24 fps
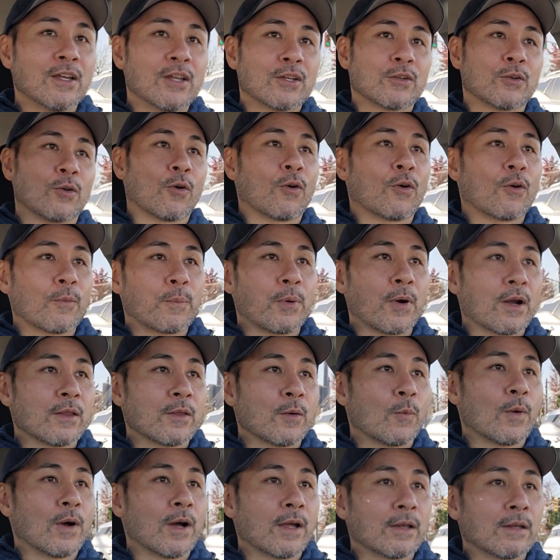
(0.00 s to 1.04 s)
You're probably
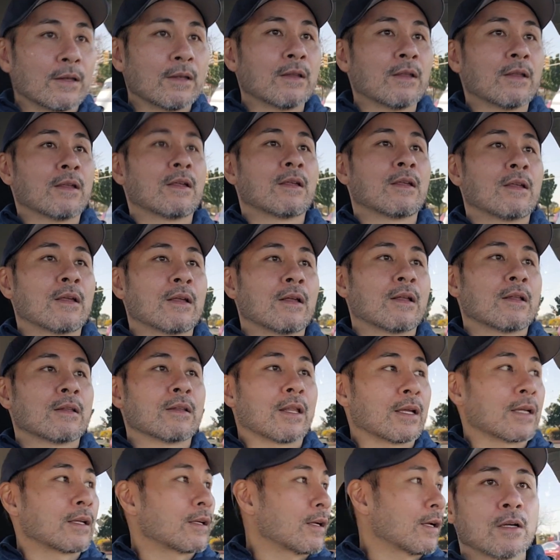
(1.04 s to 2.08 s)
the one,
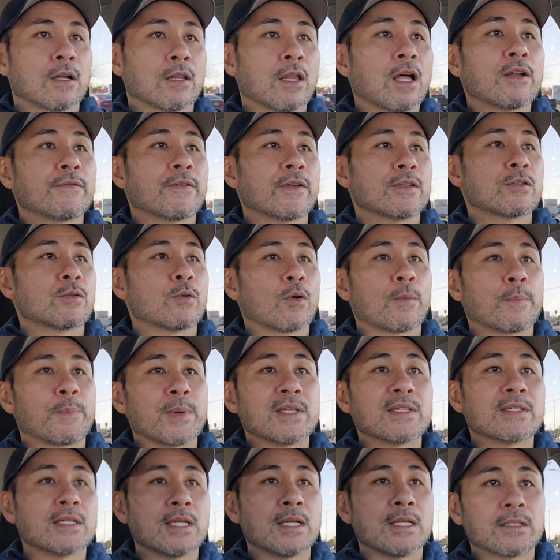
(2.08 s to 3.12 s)
like a lot of us, who are
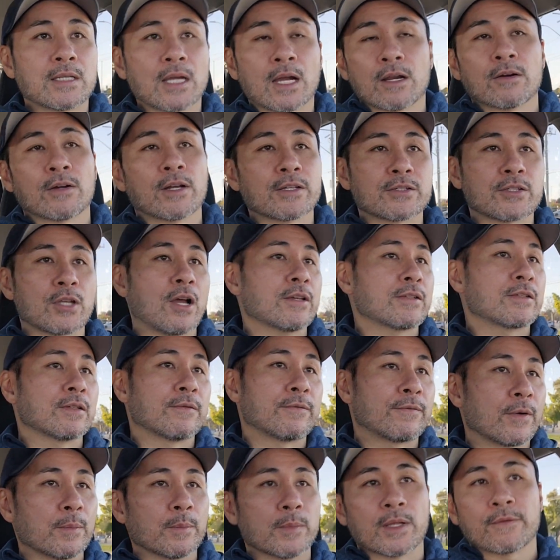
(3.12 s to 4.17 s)
busy, tired, exhausted
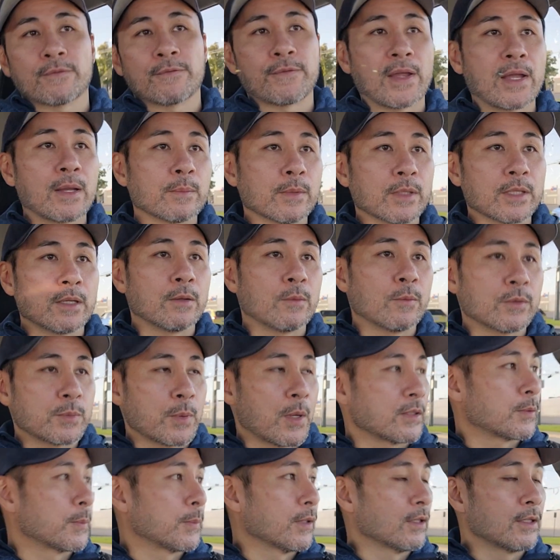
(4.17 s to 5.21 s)
from like family
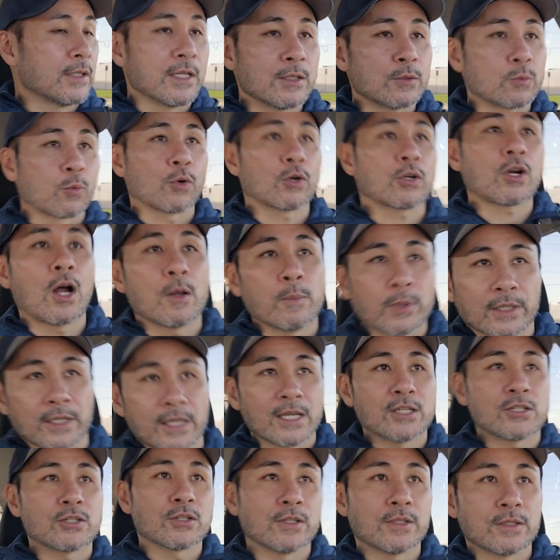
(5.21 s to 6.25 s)
responsibilities, work
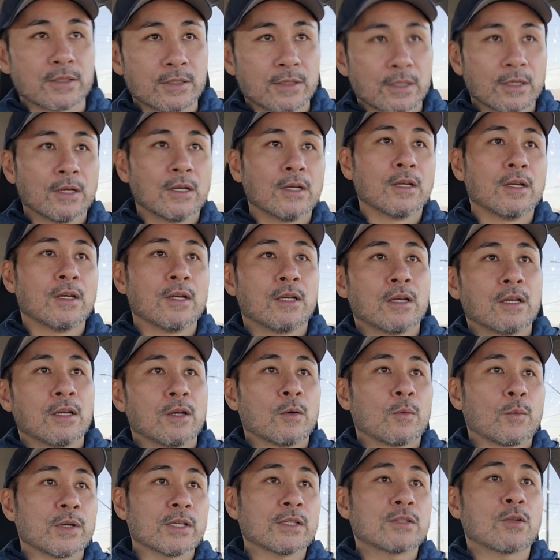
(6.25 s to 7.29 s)
obligations.
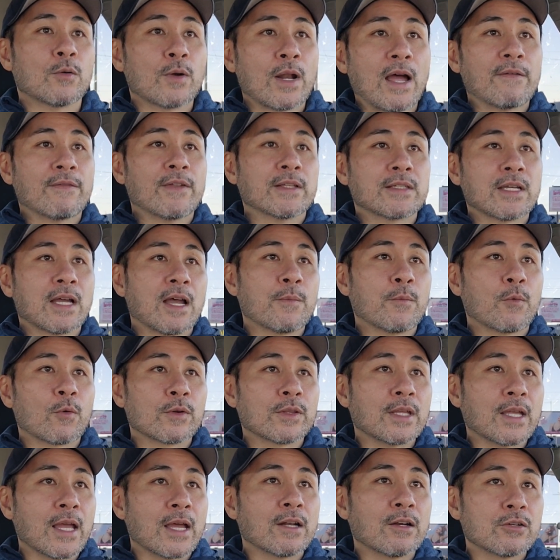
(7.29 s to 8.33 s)
We just don't have that time or
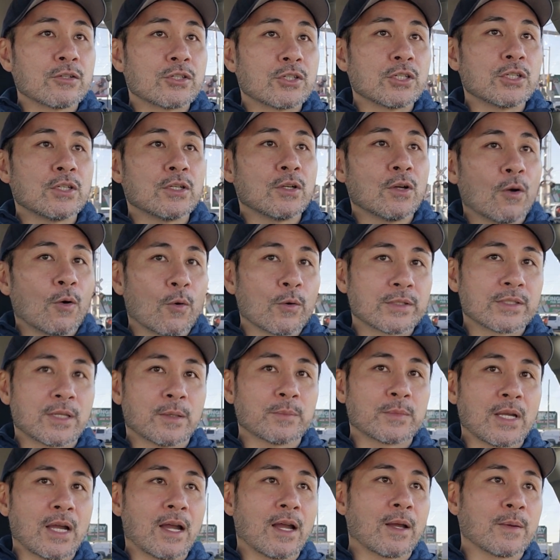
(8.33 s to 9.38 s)
the energy, or
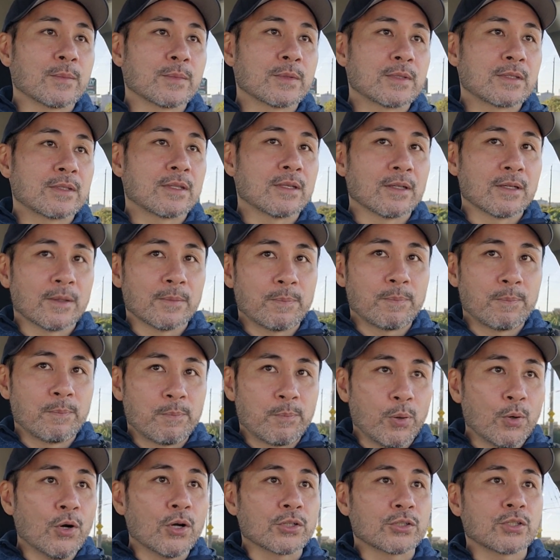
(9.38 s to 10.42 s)
sometimes the
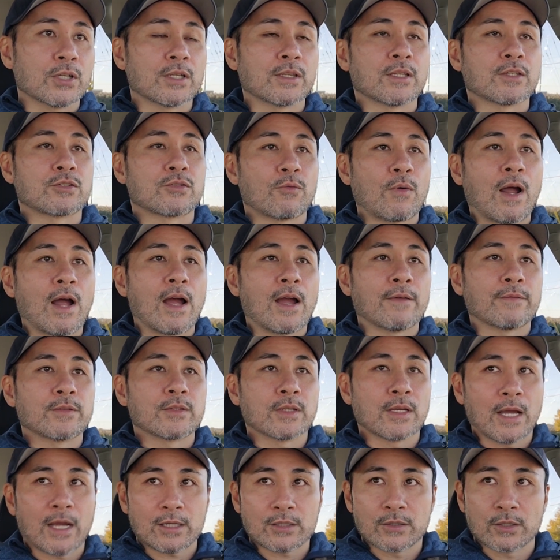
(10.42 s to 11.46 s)
push and the drive
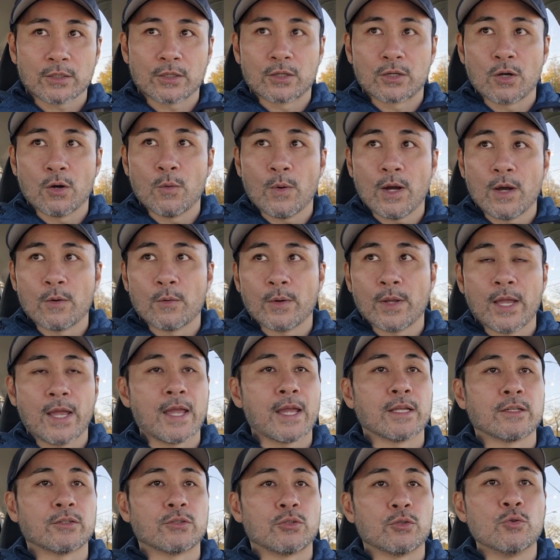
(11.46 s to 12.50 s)
to actually go out
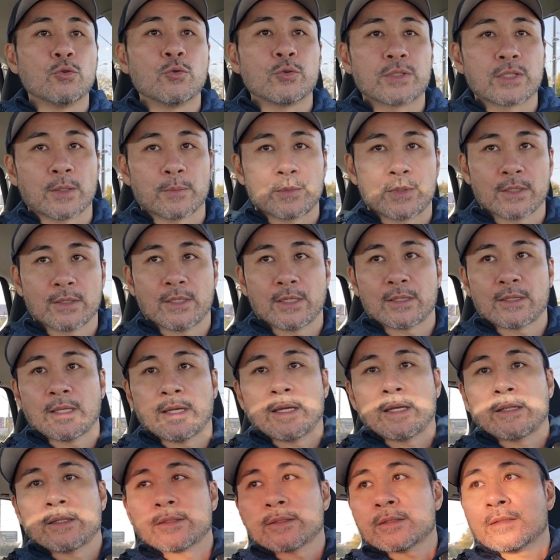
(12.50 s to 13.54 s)
and do something like
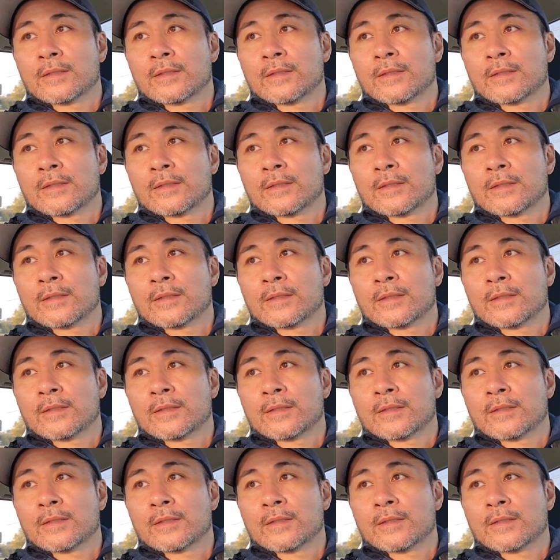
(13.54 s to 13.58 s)
that.